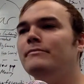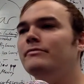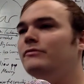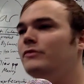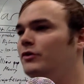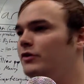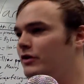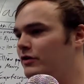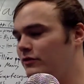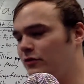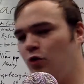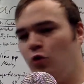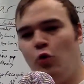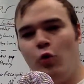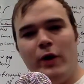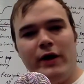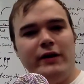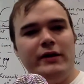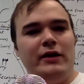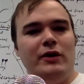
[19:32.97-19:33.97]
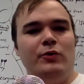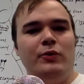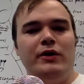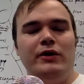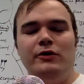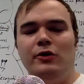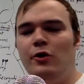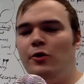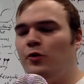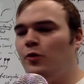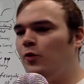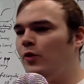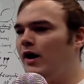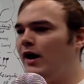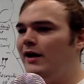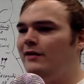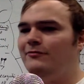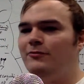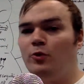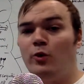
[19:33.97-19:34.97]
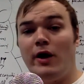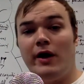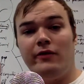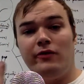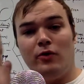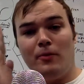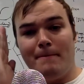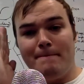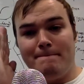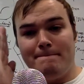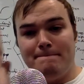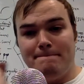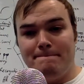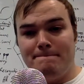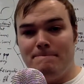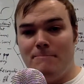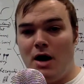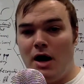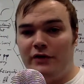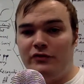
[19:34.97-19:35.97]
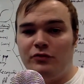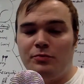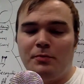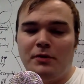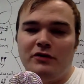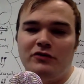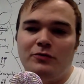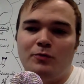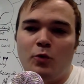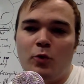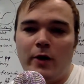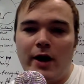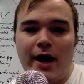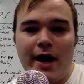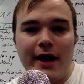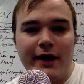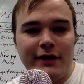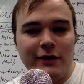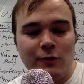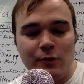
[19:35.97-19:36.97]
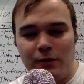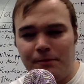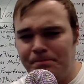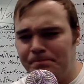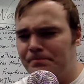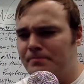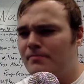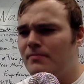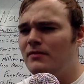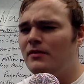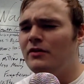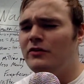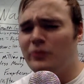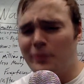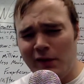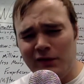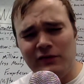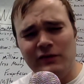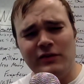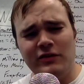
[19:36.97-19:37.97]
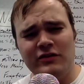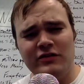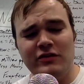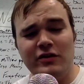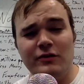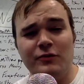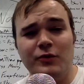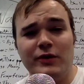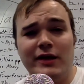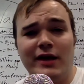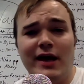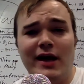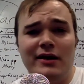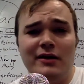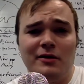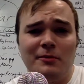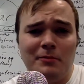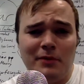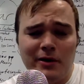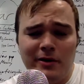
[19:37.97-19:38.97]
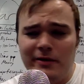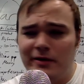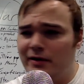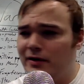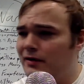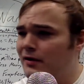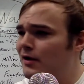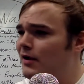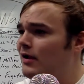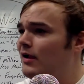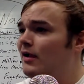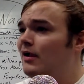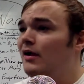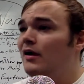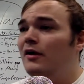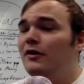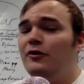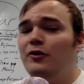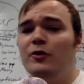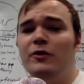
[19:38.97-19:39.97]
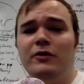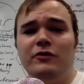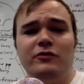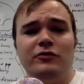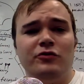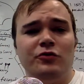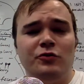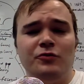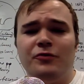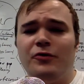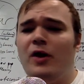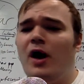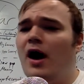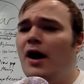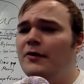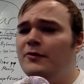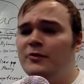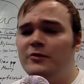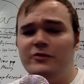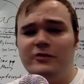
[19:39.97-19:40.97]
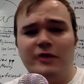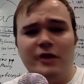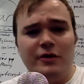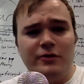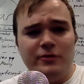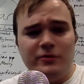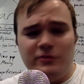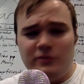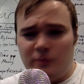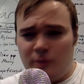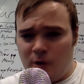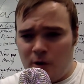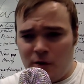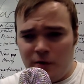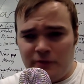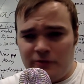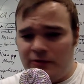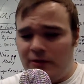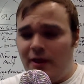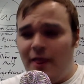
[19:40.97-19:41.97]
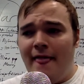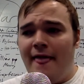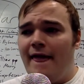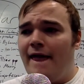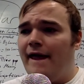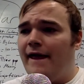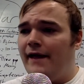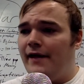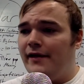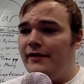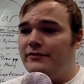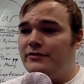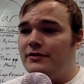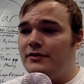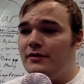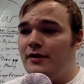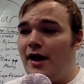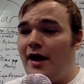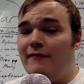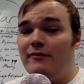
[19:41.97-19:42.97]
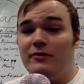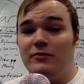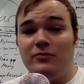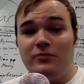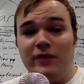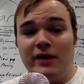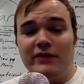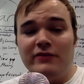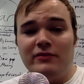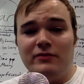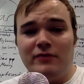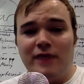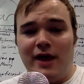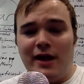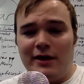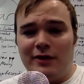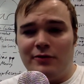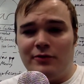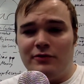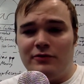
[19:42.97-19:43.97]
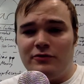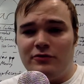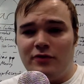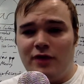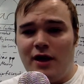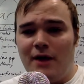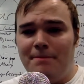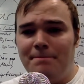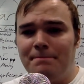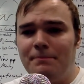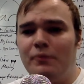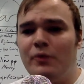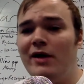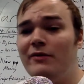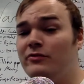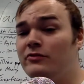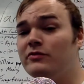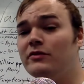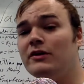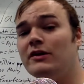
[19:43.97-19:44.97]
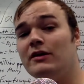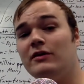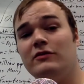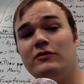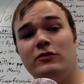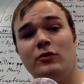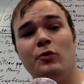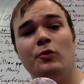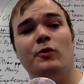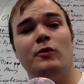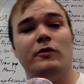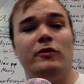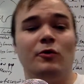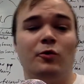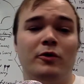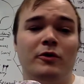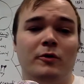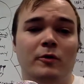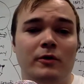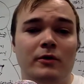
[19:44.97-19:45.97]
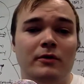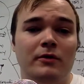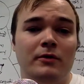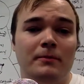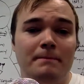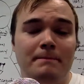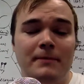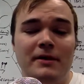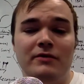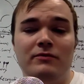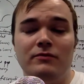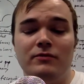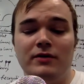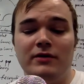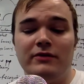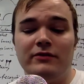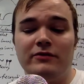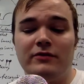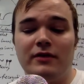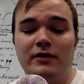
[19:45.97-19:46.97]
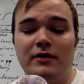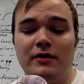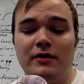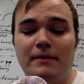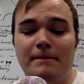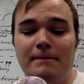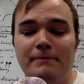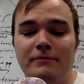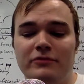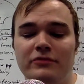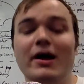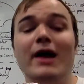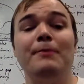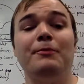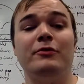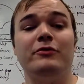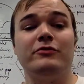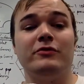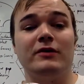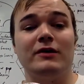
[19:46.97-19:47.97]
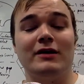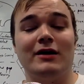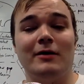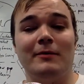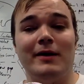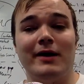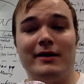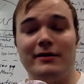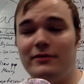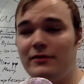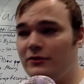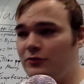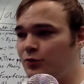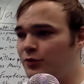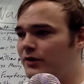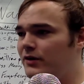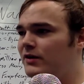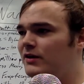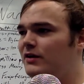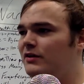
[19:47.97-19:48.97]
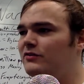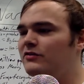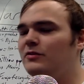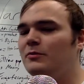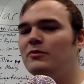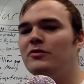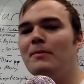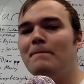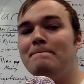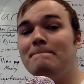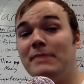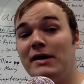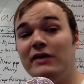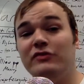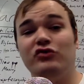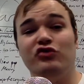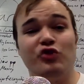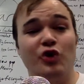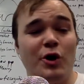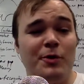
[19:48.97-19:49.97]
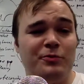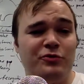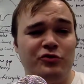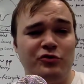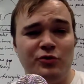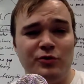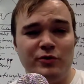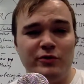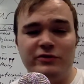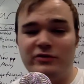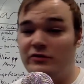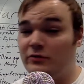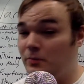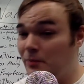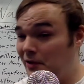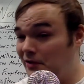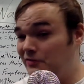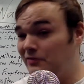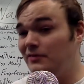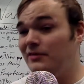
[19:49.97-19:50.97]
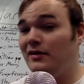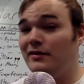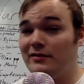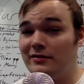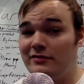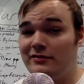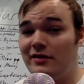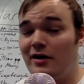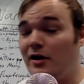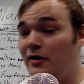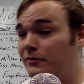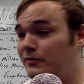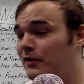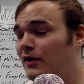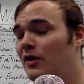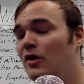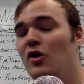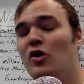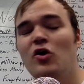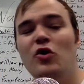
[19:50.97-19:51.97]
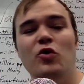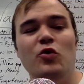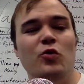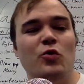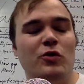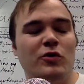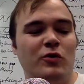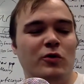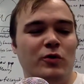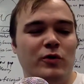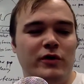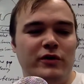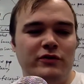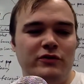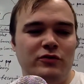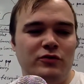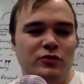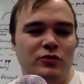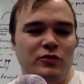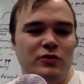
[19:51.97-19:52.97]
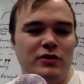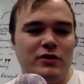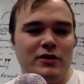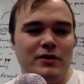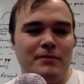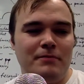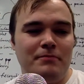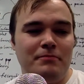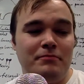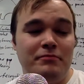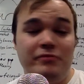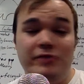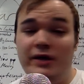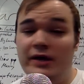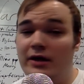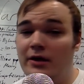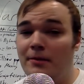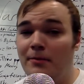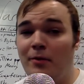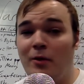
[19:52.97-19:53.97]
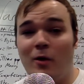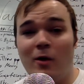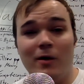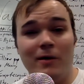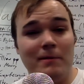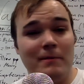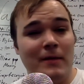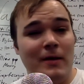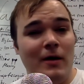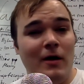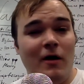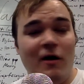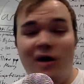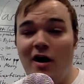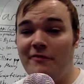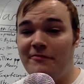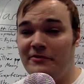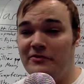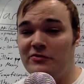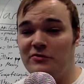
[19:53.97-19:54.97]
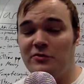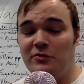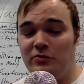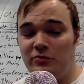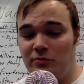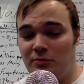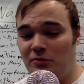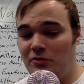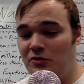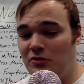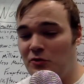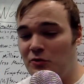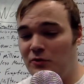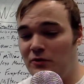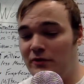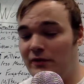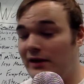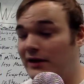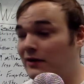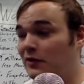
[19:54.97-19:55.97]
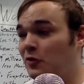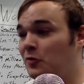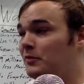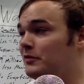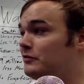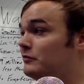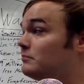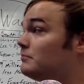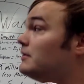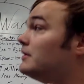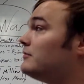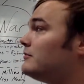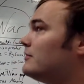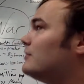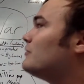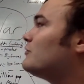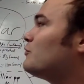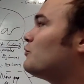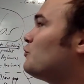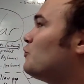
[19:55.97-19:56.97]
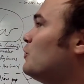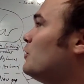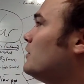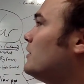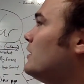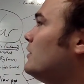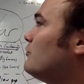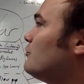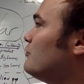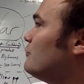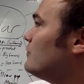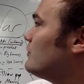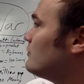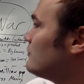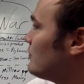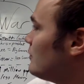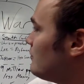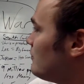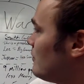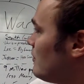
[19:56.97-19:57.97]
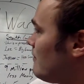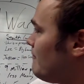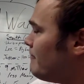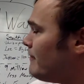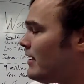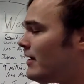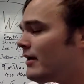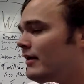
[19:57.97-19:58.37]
You can quickly reload a rifle, and they're much, much more accurate, especially the stuff we had in America. you could shoot for hundreds and hundreds of yards and have an effective, accurate shot. Rifles are going to get so good that we're going to invent snipers are going to come out of this. We're going to get some of the best sharpshooters, especially on the South, who are going to pick apart officers from the Union like nobody's business. Really interesting stuff there.